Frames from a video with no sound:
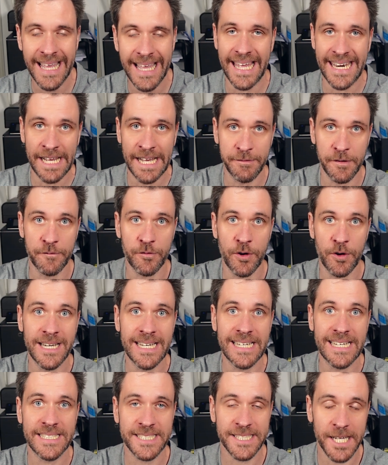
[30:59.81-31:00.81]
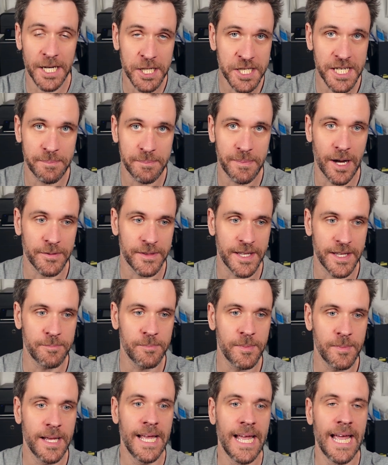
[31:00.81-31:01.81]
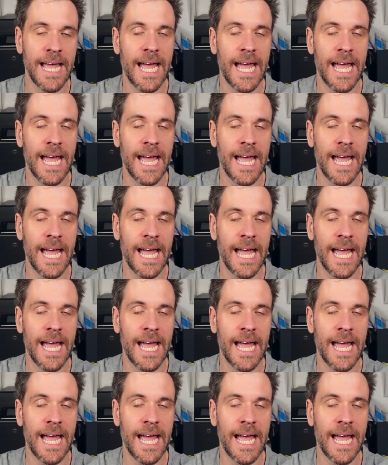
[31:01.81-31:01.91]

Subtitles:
and have a friendly discussion about them,